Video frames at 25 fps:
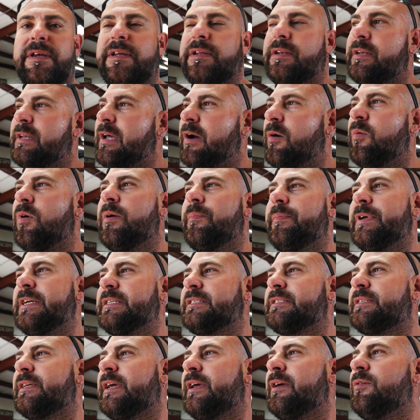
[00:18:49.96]
Now one may
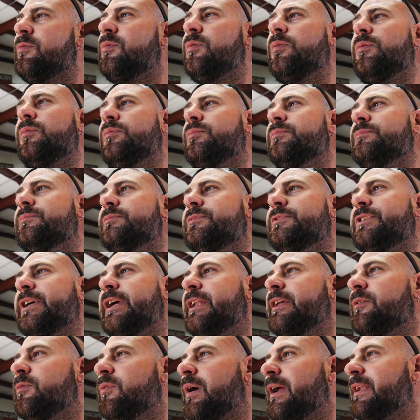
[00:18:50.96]
say, well,
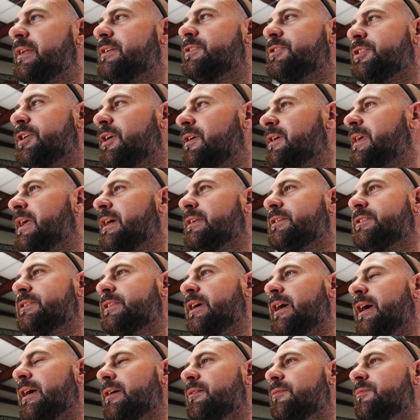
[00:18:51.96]
JD, why didn't y'all catch
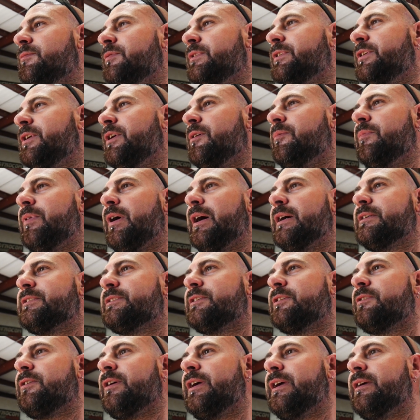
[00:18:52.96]
that when you unboxed the
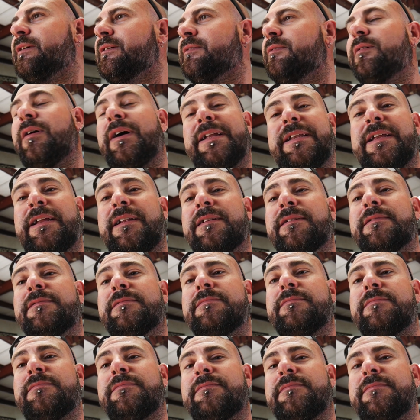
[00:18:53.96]
crank? Well, I didn't.
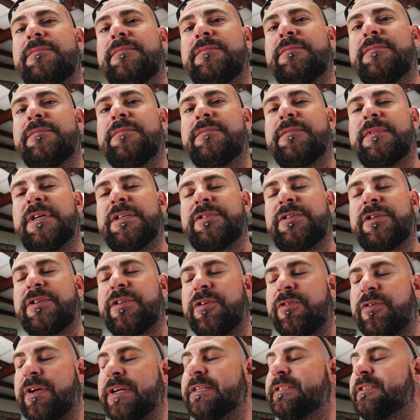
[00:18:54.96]
I took the
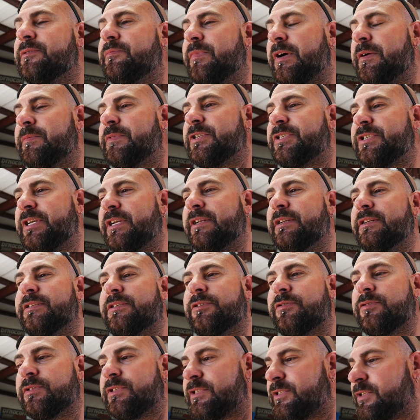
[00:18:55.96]
crank to my machinist
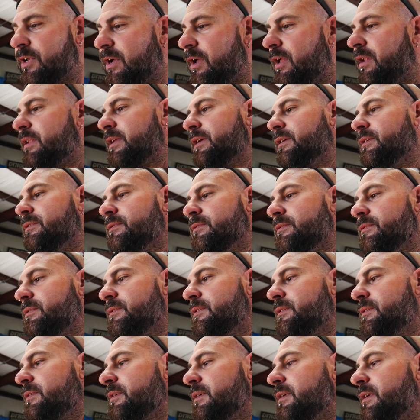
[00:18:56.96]
who installed it.
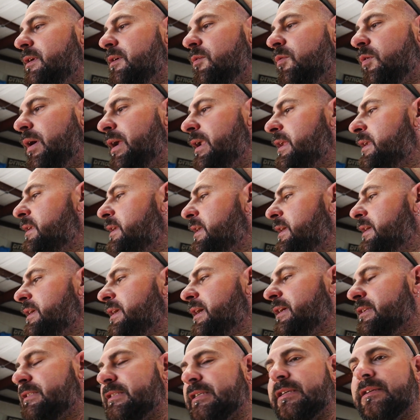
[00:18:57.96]
Why didn't he
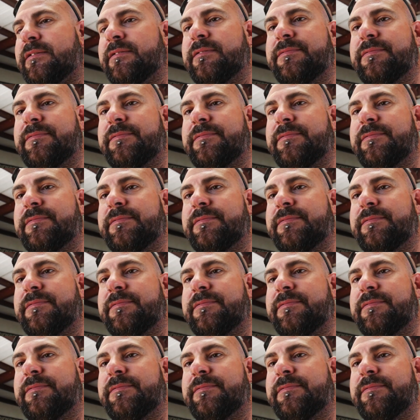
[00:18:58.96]
catch it?